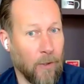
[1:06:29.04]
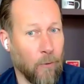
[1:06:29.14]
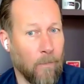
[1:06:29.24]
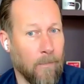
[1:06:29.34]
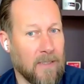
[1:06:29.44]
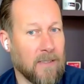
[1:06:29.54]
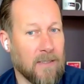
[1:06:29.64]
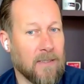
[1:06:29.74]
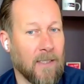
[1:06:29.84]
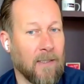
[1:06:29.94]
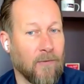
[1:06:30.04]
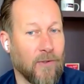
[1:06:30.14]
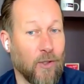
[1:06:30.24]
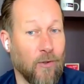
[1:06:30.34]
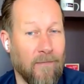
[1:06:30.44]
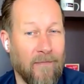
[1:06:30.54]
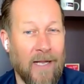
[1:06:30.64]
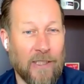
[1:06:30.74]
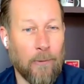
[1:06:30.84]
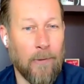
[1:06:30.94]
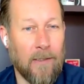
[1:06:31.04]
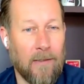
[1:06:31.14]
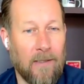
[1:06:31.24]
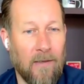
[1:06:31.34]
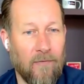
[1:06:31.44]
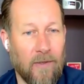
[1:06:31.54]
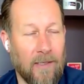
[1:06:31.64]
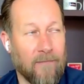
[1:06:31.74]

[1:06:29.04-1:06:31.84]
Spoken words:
own business cycle, you're going to value it differently.